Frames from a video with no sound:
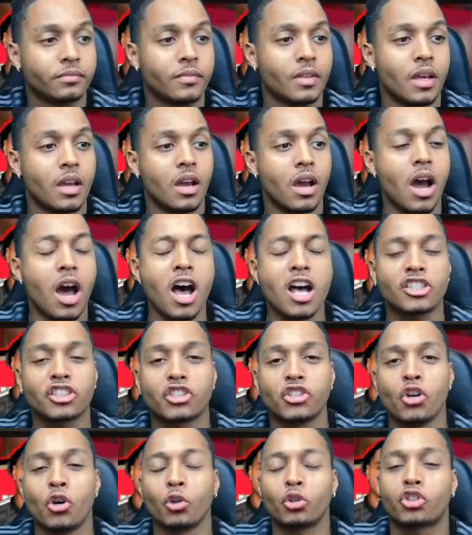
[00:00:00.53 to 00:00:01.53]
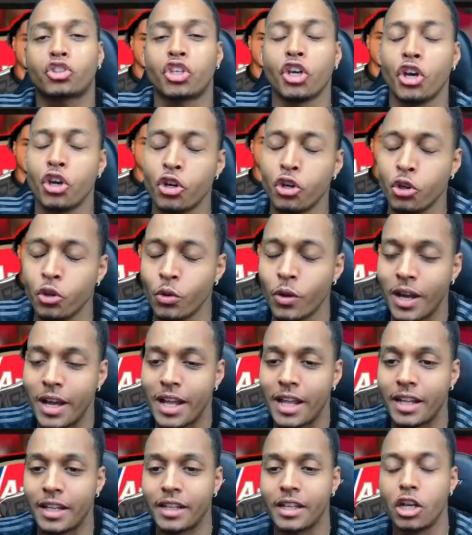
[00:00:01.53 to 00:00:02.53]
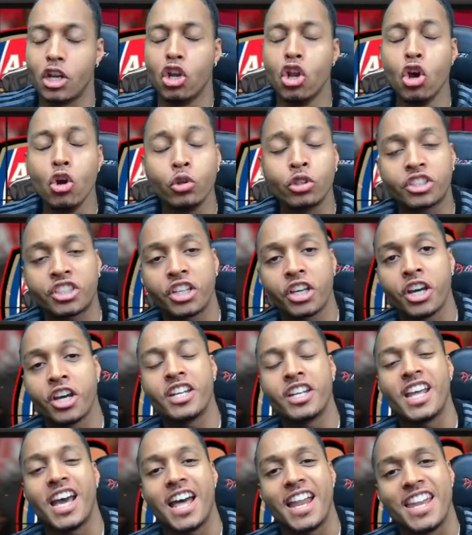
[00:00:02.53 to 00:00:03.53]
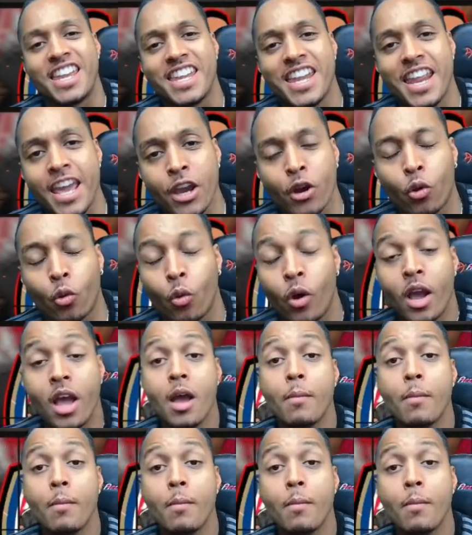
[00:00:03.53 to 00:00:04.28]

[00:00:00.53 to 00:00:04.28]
Arsenal 2, Luton 0.